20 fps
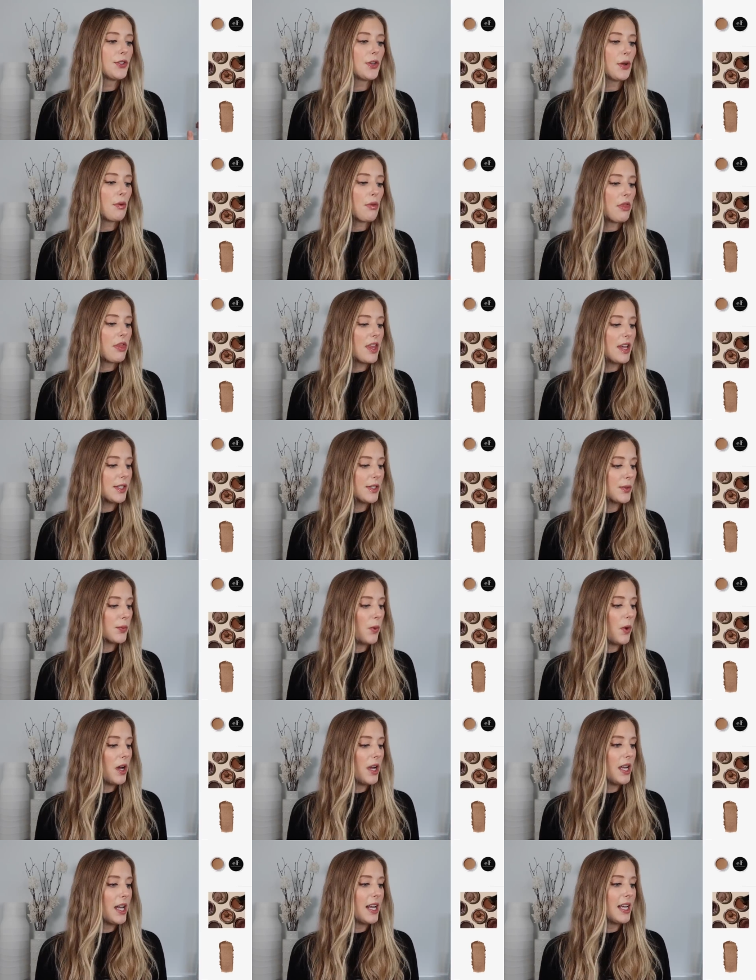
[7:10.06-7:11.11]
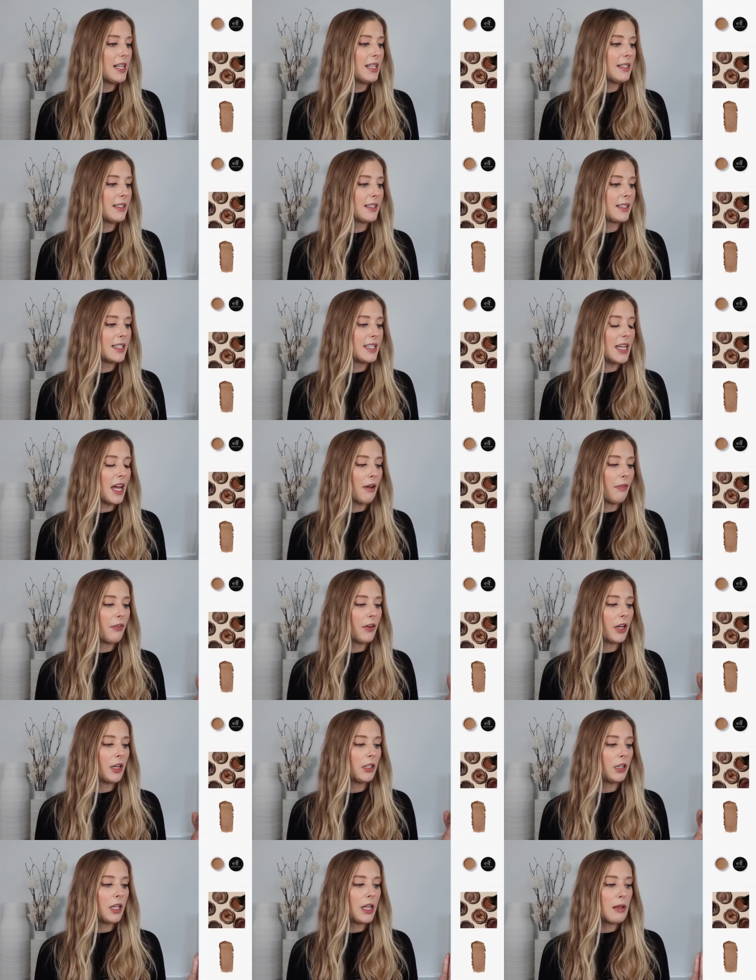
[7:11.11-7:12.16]
So this one is
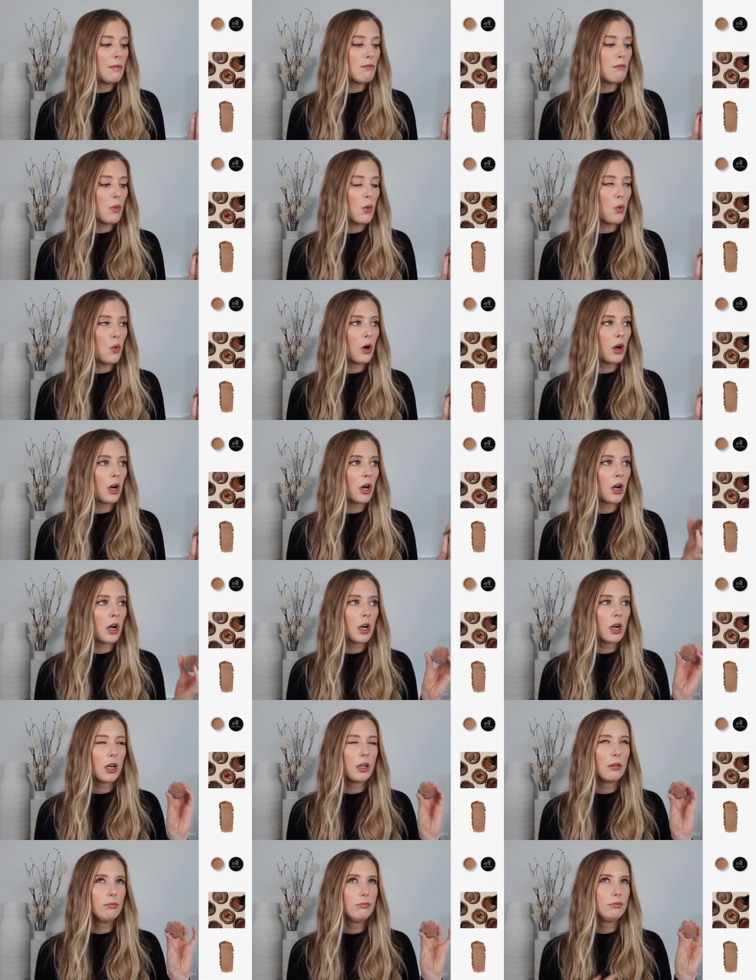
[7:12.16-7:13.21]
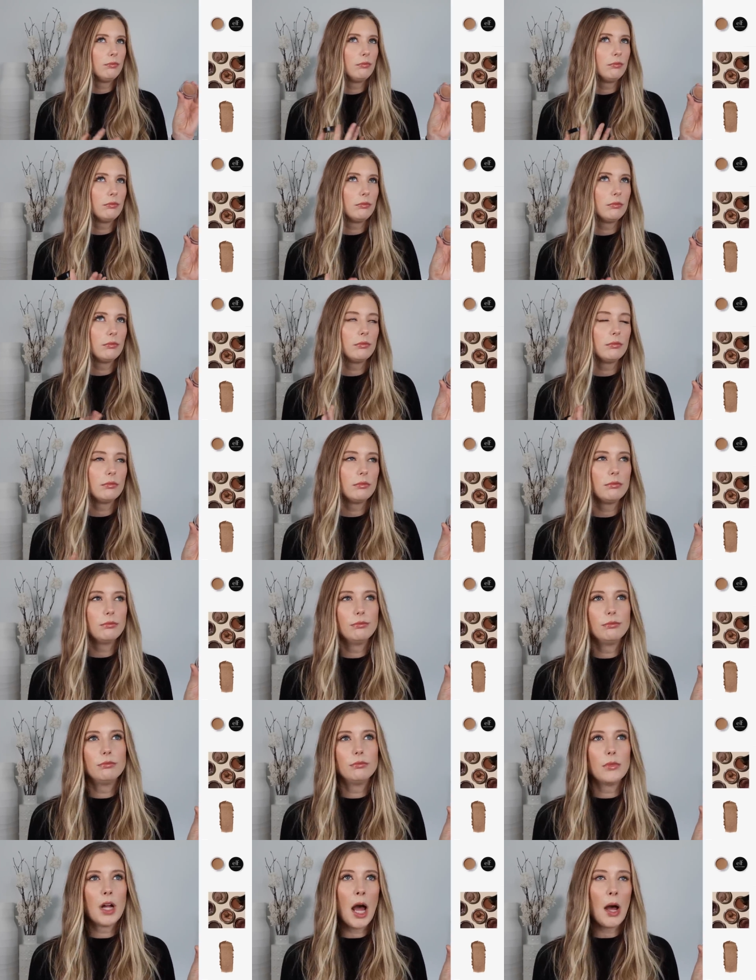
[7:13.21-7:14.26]
definitely more
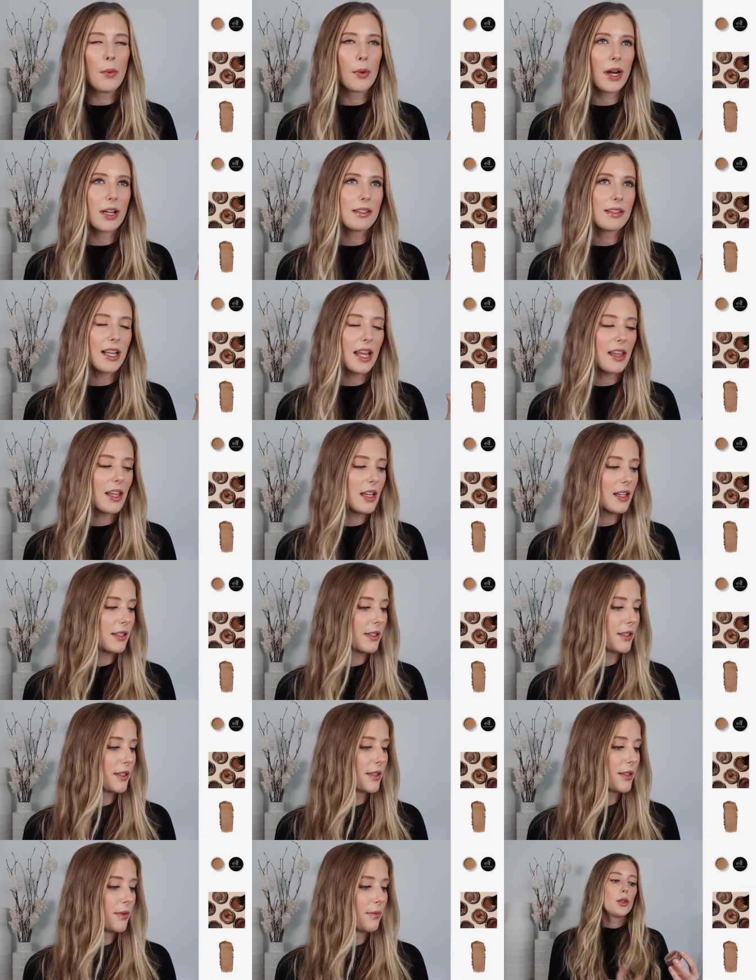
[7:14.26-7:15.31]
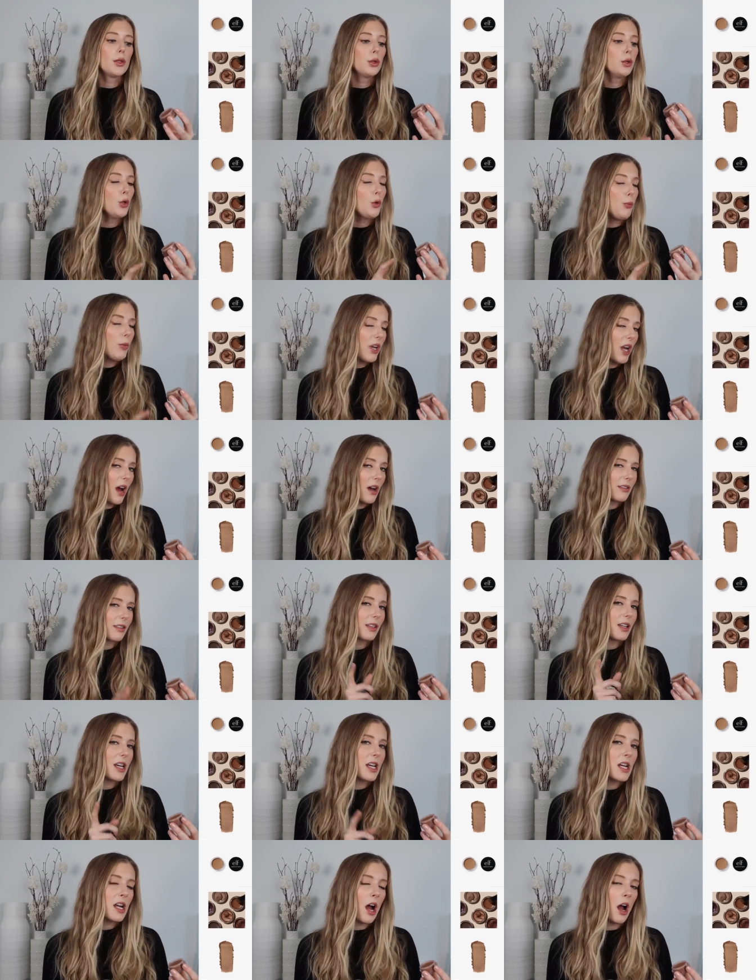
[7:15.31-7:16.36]
Mm, how would I say this? The
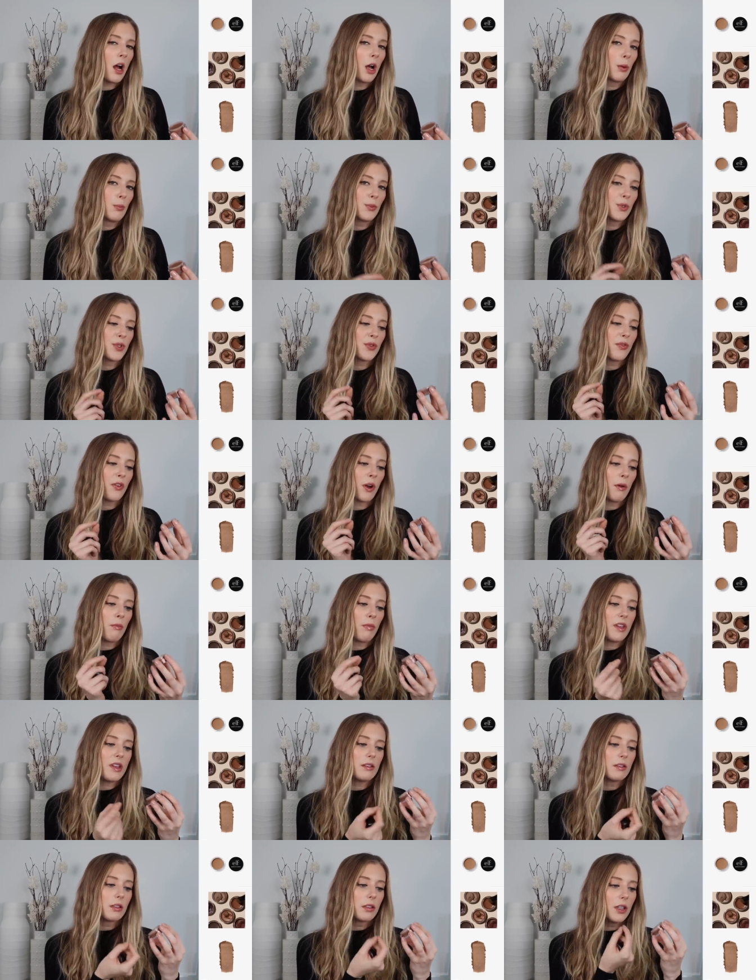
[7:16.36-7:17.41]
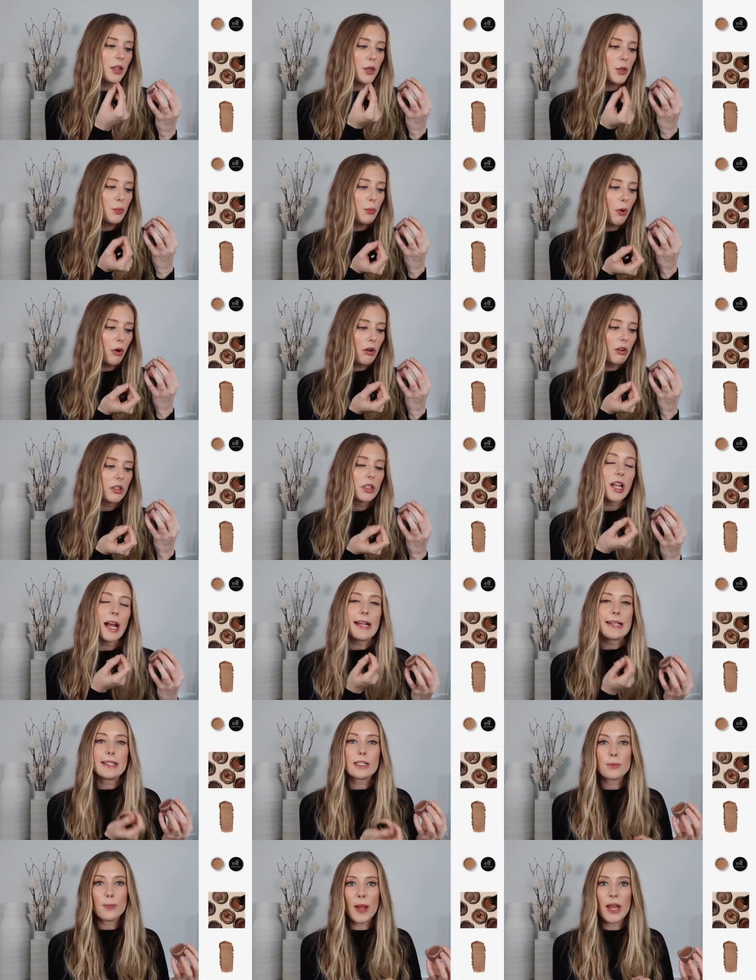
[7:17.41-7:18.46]
luminosity comes from these little
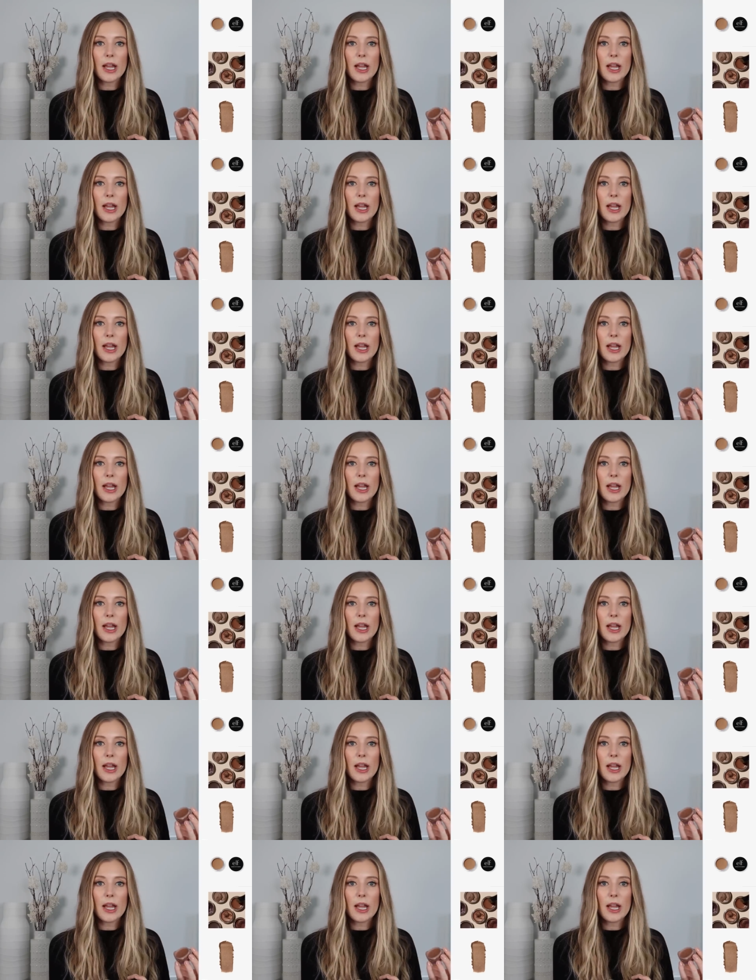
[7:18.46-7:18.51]
pearlized